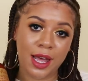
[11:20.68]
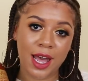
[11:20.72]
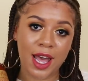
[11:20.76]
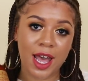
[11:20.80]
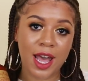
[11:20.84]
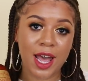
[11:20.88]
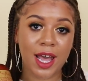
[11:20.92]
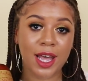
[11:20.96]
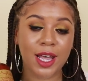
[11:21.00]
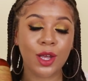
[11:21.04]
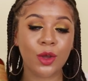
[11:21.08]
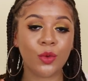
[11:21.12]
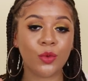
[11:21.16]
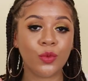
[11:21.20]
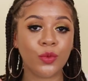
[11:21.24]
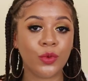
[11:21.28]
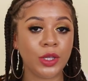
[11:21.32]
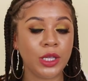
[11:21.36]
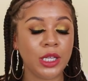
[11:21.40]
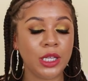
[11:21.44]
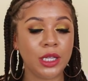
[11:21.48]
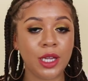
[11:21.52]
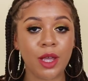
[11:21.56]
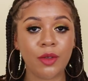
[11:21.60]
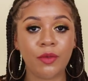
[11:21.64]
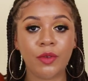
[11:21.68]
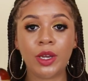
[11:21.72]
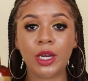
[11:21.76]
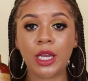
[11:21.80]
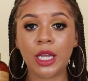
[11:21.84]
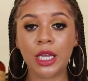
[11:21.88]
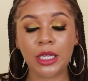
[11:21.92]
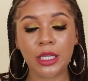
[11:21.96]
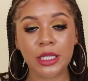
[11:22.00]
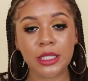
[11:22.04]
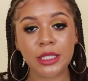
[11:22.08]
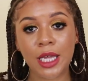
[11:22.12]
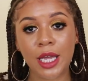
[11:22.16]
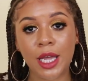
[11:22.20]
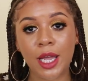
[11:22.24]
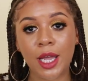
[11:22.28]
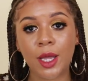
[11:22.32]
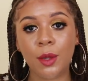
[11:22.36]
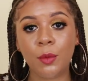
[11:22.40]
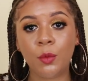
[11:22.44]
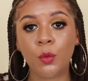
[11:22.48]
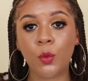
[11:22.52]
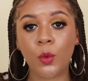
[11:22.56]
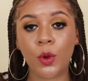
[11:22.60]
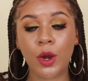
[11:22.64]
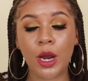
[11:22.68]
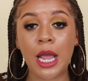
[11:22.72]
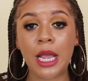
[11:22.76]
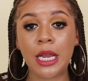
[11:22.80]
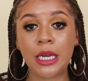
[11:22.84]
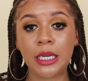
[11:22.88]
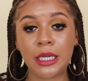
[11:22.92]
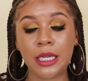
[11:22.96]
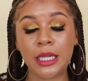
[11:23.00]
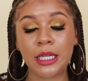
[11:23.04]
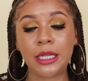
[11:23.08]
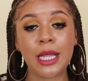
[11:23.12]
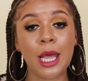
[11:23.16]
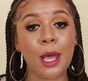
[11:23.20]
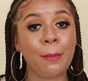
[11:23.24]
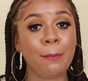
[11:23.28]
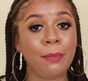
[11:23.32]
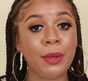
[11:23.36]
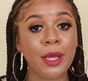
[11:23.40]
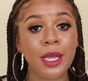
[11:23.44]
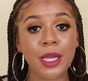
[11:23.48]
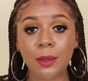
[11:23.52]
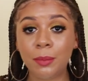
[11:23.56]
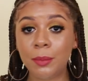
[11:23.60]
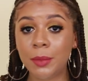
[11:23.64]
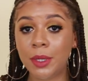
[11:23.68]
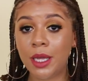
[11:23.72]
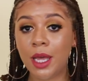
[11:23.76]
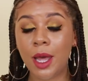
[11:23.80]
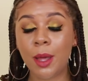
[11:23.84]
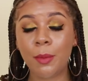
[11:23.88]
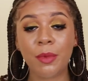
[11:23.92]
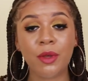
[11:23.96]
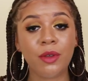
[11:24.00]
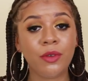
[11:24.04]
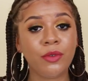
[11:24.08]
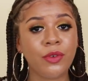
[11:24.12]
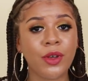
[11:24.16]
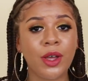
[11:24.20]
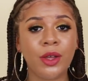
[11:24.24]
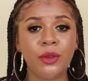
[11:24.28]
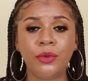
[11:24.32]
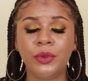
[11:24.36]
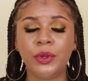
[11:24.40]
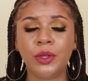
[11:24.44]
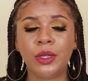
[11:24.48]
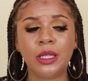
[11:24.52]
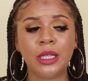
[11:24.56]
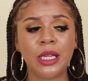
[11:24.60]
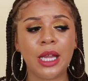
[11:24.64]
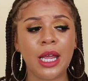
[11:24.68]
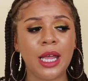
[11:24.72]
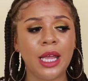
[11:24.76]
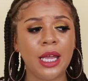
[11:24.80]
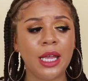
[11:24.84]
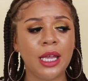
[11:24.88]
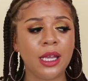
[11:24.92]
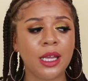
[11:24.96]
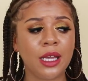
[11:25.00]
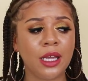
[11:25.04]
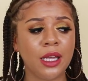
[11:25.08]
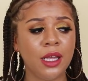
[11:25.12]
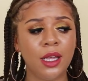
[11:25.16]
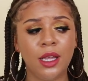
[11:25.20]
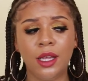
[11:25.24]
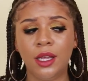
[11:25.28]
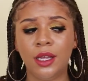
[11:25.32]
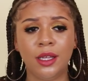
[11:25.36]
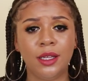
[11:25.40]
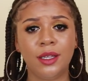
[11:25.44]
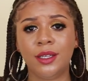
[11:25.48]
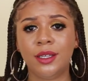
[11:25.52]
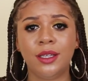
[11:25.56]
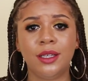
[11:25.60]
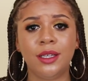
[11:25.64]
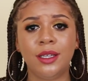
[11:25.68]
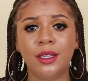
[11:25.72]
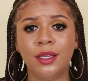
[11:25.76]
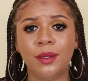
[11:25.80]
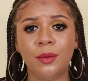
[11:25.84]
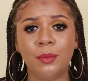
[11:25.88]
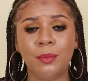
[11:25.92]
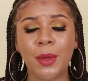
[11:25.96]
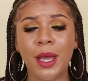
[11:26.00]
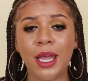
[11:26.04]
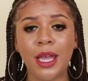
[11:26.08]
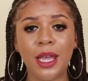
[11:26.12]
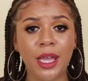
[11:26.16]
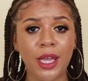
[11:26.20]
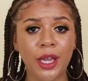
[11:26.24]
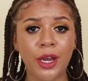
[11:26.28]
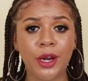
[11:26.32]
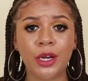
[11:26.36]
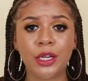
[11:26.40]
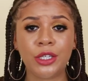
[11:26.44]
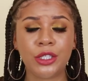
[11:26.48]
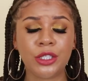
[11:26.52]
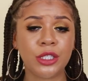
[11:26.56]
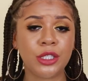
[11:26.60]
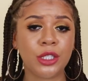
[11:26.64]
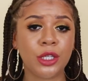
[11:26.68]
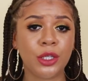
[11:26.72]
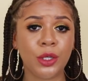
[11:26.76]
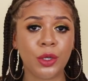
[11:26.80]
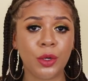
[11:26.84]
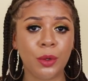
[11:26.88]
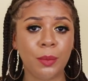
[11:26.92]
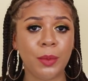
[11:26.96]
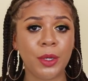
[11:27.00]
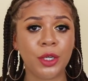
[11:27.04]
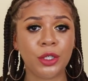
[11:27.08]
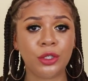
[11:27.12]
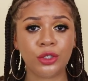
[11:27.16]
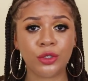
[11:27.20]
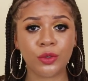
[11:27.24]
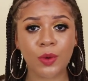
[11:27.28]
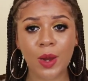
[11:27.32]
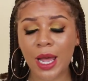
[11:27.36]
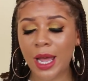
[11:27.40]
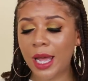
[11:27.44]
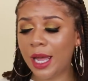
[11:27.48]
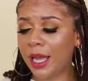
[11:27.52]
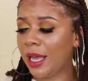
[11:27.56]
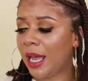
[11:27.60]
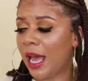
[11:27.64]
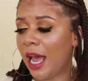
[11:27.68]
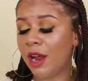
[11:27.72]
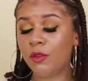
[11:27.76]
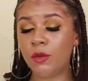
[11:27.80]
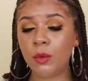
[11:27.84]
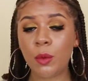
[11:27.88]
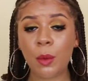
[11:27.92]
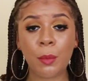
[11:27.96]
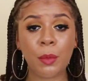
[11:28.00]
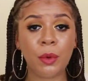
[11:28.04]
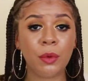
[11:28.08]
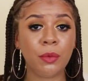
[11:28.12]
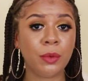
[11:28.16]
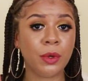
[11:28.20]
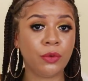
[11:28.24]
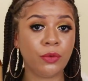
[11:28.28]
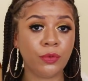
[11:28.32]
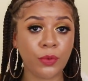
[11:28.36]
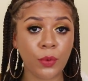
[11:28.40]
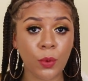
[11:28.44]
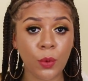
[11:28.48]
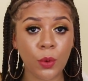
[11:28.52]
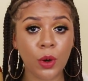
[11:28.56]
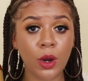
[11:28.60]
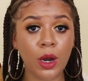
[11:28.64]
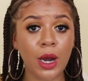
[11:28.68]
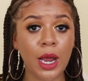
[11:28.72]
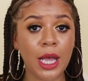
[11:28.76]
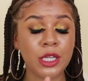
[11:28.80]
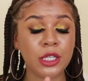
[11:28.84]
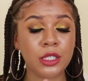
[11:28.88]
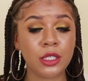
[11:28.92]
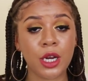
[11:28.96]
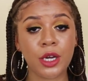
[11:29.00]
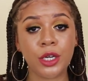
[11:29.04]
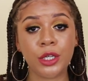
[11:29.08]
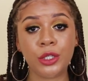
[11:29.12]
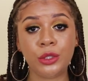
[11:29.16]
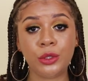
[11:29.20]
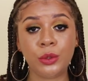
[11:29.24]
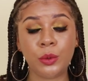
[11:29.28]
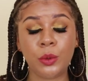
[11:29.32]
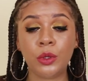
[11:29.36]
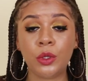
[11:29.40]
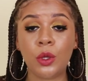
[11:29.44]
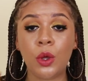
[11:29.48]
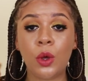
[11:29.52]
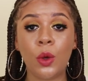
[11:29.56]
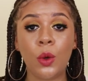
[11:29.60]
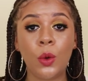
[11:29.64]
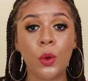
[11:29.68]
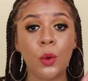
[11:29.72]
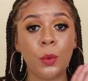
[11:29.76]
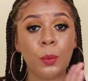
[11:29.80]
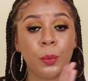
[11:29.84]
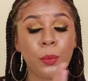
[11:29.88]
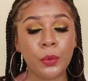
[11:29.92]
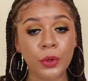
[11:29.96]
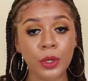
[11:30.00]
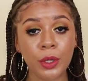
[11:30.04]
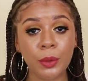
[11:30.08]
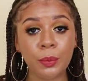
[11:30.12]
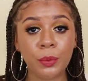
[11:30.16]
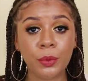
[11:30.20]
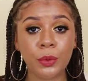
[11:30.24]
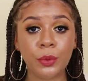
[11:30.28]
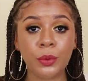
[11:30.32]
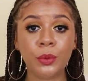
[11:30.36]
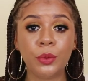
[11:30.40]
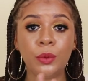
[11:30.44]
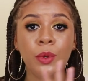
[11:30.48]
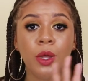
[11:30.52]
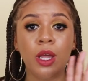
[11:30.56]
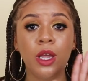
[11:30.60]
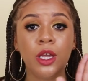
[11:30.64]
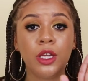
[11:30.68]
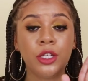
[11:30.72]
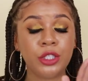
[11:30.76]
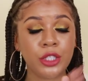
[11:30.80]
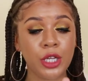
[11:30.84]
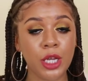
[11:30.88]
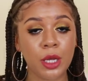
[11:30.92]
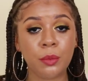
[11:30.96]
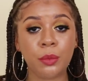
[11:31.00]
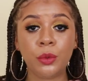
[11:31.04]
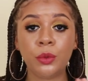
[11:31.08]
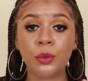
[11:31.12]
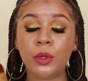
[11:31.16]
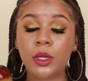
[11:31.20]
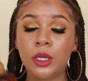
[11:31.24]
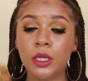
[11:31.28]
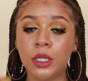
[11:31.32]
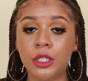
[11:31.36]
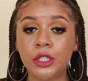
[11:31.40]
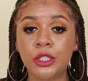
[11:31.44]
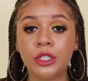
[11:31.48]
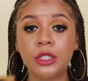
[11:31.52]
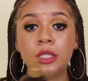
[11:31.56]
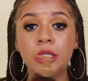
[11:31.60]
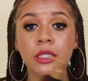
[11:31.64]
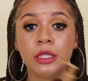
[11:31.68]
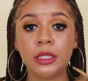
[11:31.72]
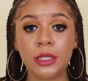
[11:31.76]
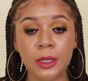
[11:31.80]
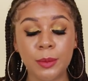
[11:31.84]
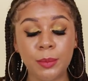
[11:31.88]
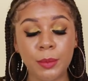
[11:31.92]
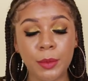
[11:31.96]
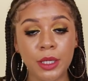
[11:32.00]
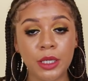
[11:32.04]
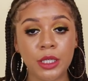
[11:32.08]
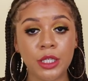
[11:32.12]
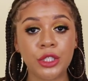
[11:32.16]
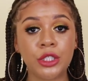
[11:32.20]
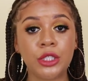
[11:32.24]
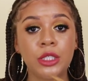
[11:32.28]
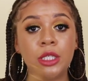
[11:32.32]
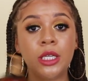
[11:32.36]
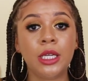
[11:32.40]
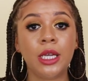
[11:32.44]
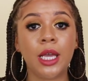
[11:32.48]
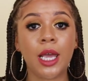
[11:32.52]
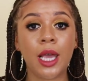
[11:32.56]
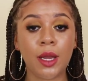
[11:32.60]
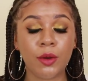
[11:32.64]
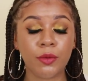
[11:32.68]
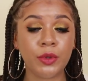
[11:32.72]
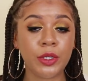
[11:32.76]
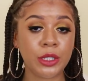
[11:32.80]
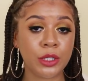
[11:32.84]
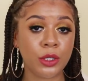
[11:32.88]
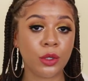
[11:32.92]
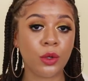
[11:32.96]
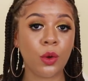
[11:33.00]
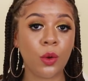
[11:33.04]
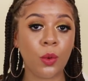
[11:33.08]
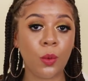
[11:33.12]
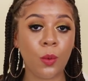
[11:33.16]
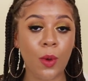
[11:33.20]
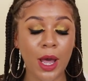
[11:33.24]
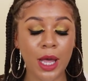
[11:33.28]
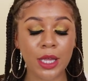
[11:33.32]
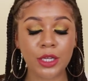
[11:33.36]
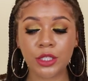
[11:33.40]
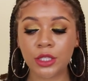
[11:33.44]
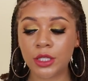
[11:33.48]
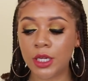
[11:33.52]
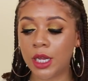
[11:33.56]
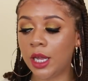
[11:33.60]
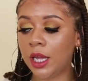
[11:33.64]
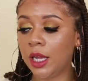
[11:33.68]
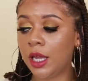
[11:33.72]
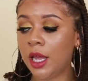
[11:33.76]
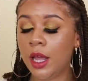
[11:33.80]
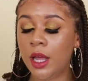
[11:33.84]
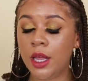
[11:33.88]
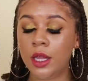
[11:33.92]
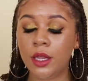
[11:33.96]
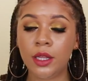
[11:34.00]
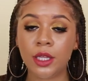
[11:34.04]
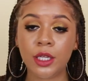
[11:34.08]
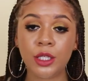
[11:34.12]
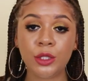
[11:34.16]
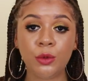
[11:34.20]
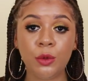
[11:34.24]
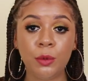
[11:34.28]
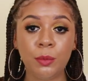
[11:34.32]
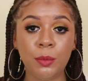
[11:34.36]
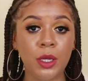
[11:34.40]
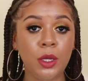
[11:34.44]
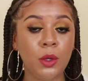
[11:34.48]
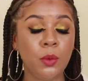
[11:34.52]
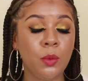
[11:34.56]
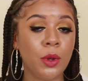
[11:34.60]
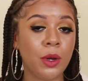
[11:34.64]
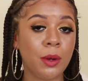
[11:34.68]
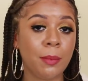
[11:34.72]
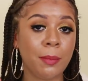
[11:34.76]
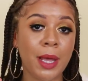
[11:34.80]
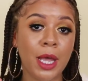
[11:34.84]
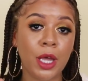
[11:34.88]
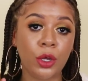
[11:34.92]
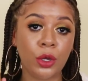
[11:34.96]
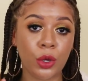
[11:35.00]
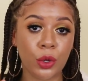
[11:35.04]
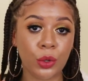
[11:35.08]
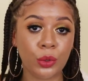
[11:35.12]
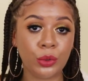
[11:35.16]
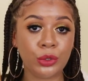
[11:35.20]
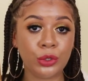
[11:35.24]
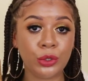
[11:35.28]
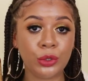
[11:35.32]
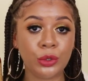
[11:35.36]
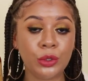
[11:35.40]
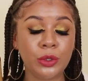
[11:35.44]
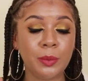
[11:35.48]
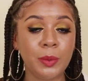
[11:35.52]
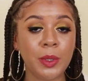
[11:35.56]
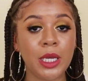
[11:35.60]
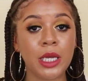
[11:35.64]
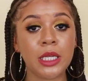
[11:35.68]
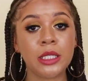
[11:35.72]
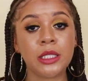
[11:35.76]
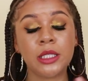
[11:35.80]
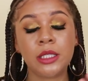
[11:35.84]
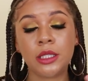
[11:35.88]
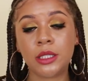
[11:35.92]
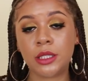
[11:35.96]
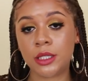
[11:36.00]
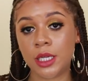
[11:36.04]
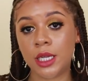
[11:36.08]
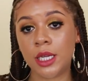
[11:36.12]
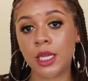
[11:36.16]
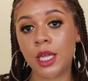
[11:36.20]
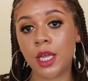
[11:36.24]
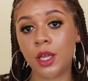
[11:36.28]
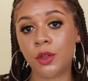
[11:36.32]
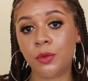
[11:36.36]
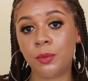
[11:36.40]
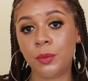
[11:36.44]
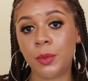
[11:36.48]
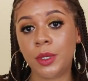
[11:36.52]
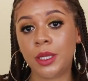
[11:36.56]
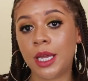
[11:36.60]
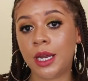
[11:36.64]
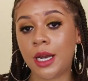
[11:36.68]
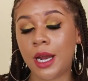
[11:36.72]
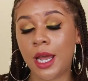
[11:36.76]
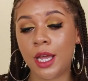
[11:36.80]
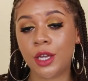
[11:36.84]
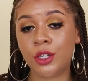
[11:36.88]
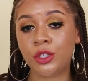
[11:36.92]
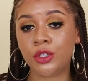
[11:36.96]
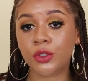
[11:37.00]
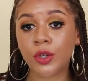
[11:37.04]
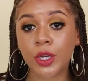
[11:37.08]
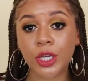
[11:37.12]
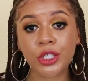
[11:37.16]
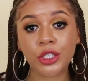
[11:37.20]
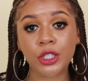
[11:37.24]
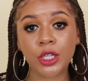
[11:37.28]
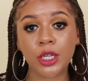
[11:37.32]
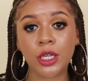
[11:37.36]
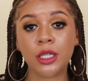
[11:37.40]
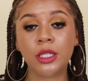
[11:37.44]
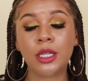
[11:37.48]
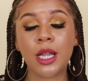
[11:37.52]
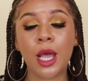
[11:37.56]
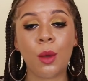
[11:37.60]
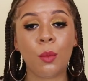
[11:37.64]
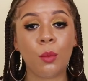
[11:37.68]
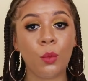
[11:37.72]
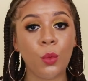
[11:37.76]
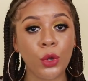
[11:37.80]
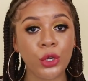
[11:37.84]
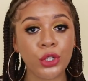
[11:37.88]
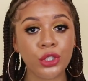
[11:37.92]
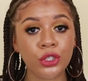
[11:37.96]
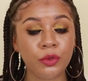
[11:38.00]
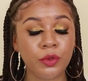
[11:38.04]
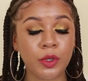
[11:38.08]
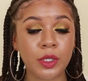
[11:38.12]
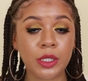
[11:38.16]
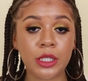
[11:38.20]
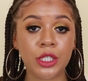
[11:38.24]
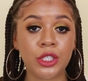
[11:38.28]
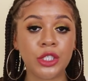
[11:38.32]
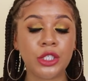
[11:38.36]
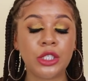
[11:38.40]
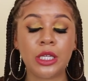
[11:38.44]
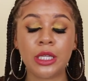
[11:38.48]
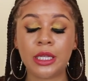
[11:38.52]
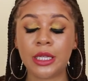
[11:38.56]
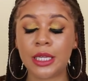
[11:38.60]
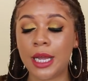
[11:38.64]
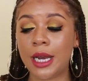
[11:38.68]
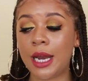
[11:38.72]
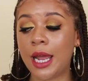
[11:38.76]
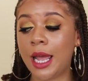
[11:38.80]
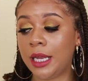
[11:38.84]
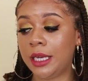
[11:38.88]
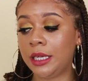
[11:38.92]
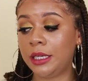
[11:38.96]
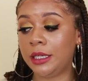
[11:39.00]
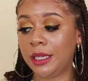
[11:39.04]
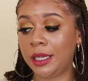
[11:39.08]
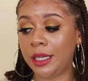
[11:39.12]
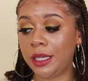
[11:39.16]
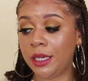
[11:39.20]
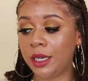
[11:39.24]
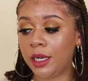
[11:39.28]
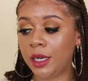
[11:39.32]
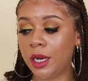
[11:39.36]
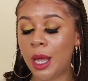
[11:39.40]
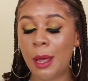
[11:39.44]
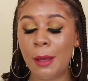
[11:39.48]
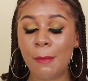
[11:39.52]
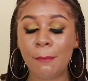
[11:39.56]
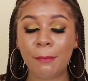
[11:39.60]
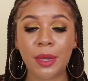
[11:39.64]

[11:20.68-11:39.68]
I really love it. Anytime where I need that pick me up, if I feel like my hair is just a little bit dry. I remember before I started doing the whole pre-poo shampoo, conditioner, and deep conditioning every single wash day, this will be one of my go-to's because it did give me that hydration, that moisture retention that I needed.